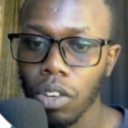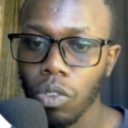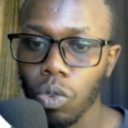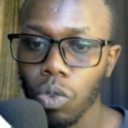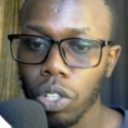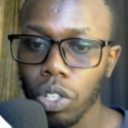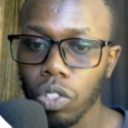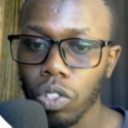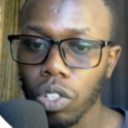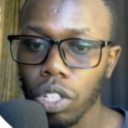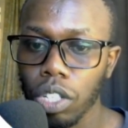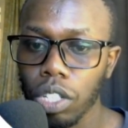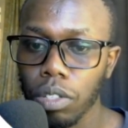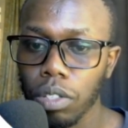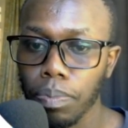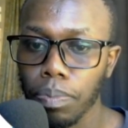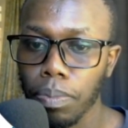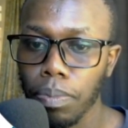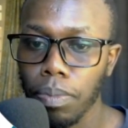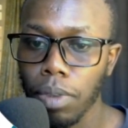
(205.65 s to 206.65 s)
Once you
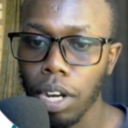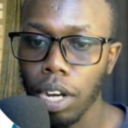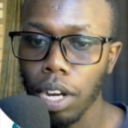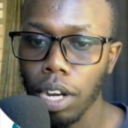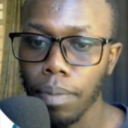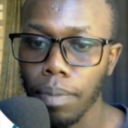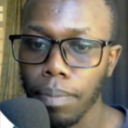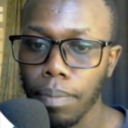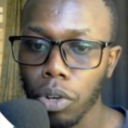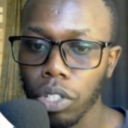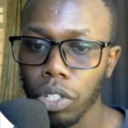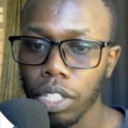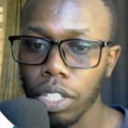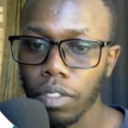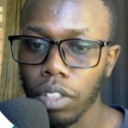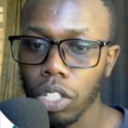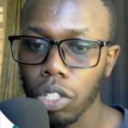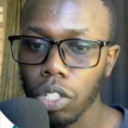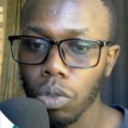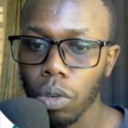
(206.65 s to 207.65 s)
reach board
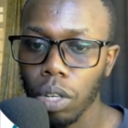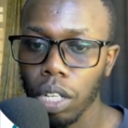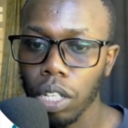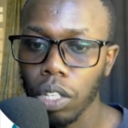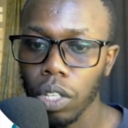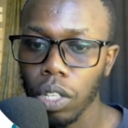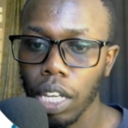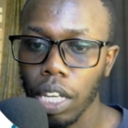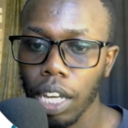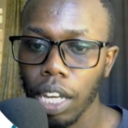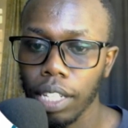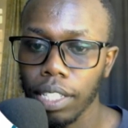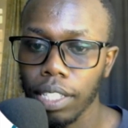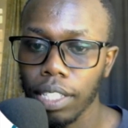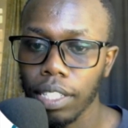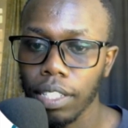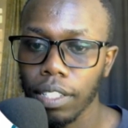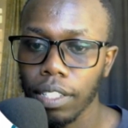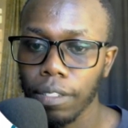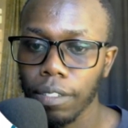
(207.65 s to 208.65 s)
71, you get